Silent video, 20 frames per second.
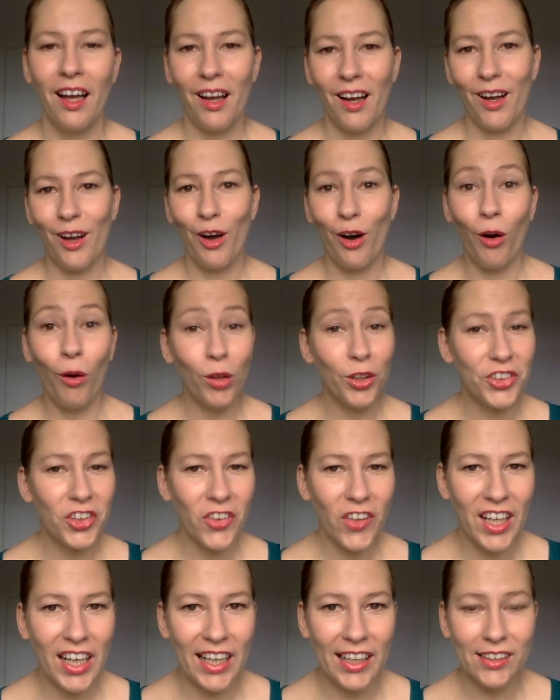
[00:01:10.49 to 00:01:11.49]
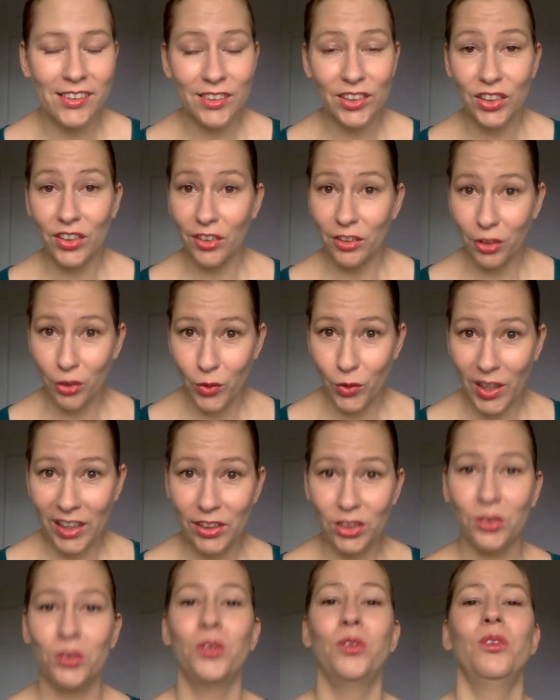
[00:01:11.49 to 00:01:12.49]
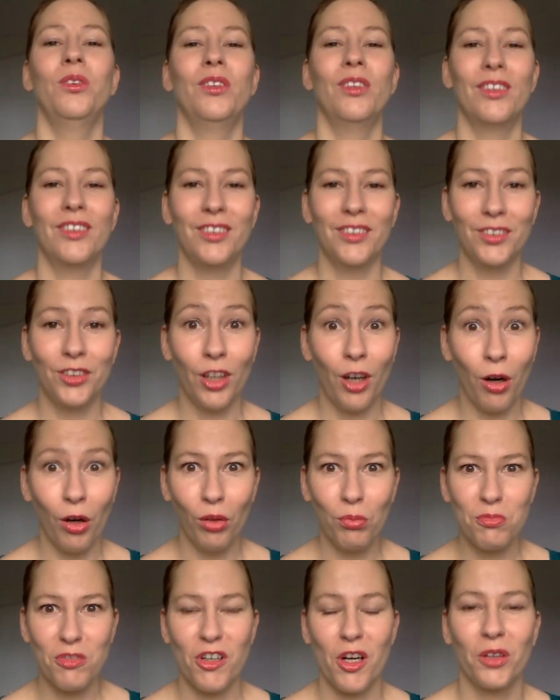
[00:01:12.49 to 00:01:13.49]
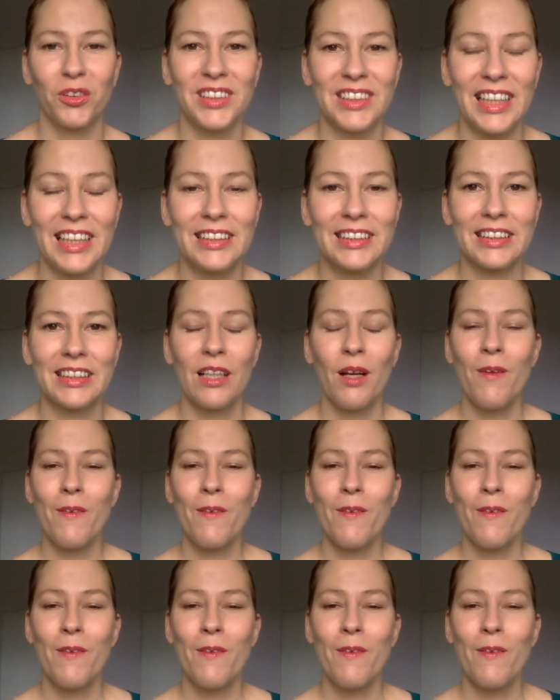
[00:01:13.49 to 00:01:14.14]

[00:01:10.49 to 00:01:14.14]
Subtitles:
hold your hand going through the whole process.